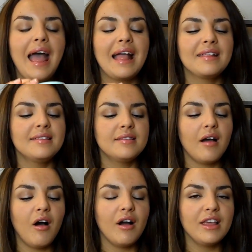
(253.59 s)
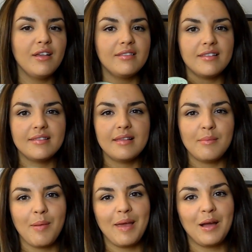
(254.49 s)
And I use this to
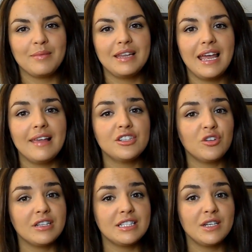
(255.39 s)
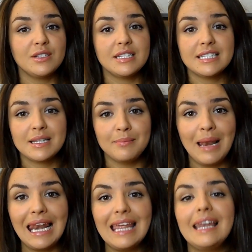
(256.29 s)
set my makeup today. It's translucent. It's
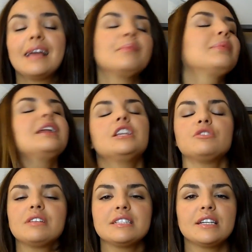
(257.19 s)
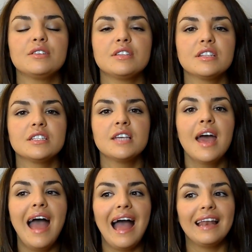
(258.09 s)
completely translucent,
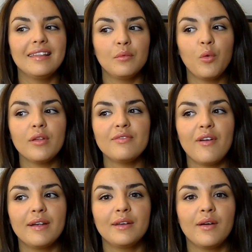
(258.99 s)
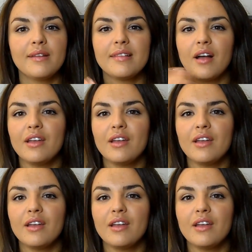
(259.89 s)
and it was very nice.